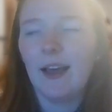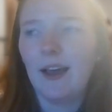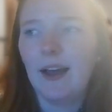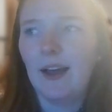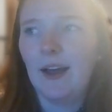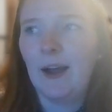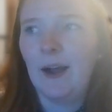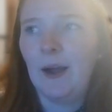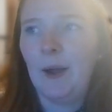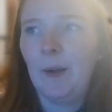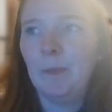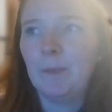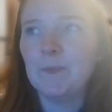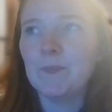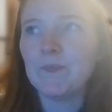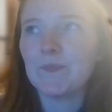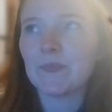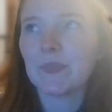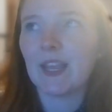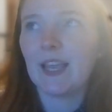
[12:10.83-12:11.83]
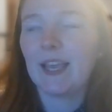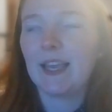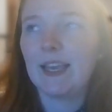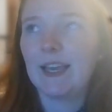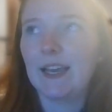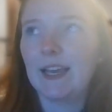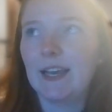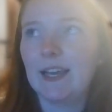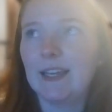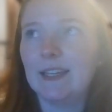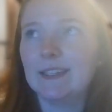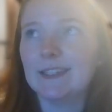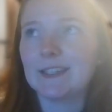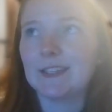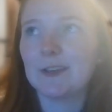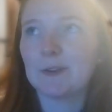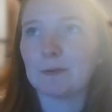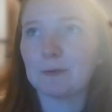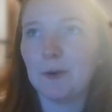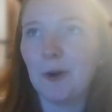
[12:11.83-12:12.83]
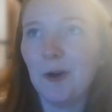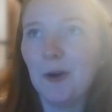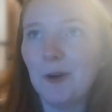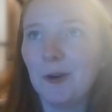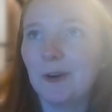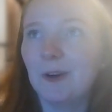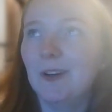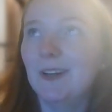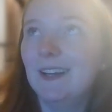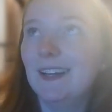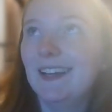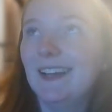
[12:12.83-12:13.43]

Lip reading: Um, and the role